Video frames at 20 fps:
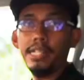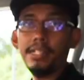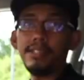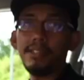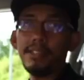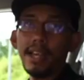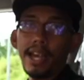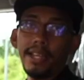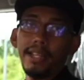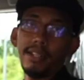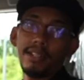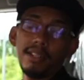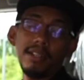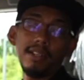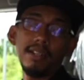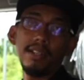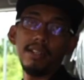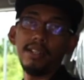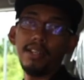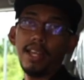Inside,
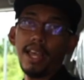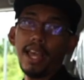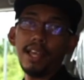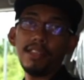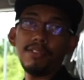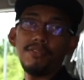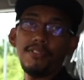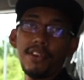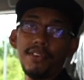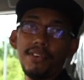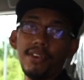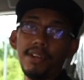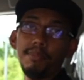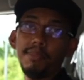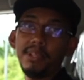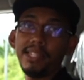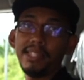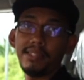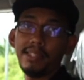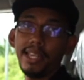the S variant
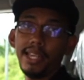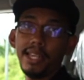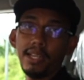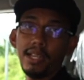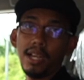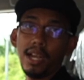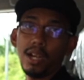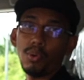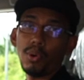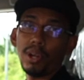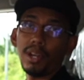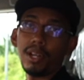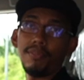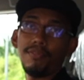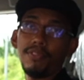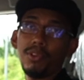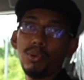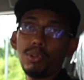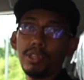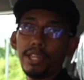missing quite a
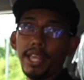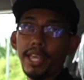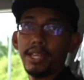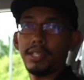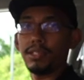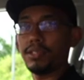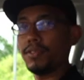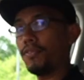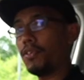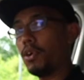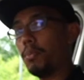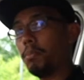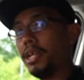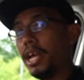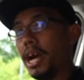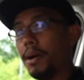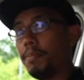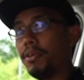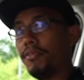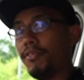few things from
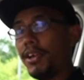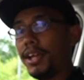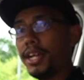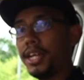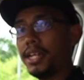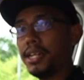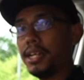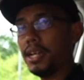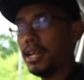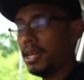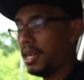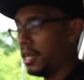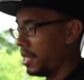the upper variant.